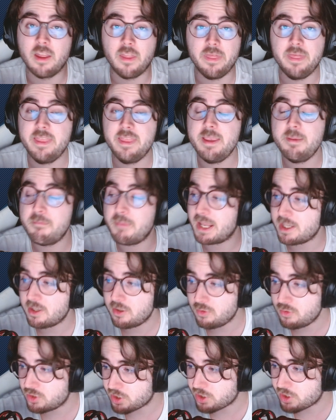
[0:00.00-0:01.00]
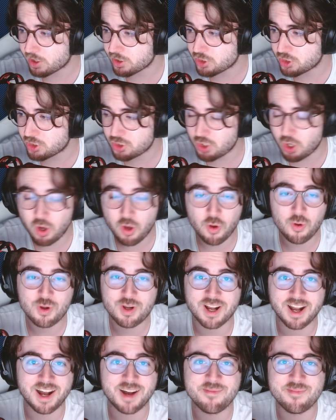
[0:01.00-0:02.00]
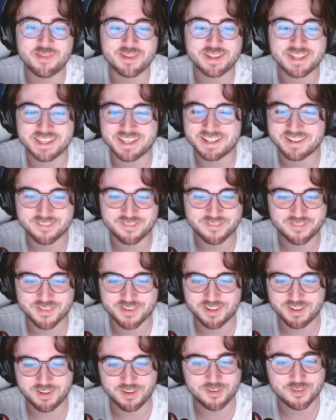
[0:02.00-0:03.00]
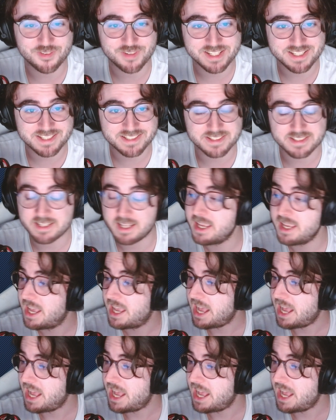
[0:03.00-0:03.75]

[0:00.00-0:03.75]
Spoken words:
The menus are so complicated for no reason.